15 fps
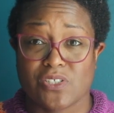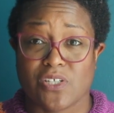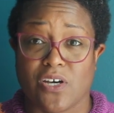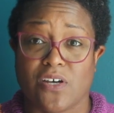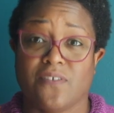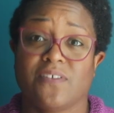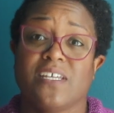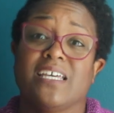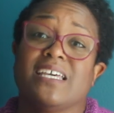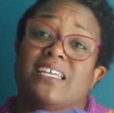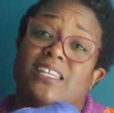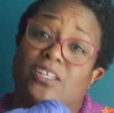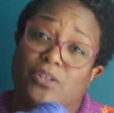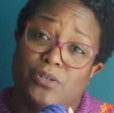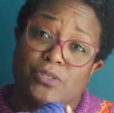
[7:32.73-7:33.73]
soft
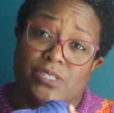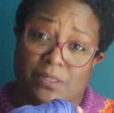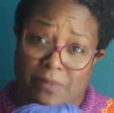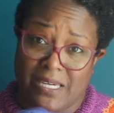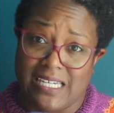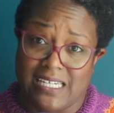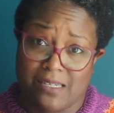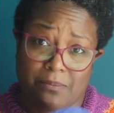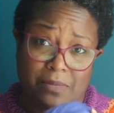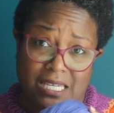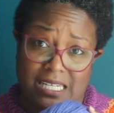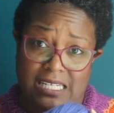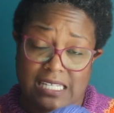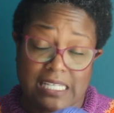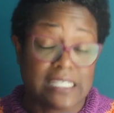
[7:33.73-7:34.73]
that Ursa might get
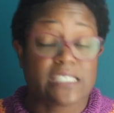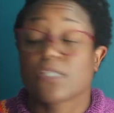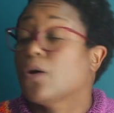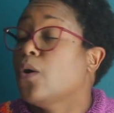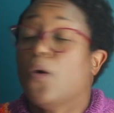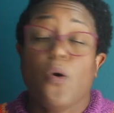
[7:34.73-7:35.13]
made in this.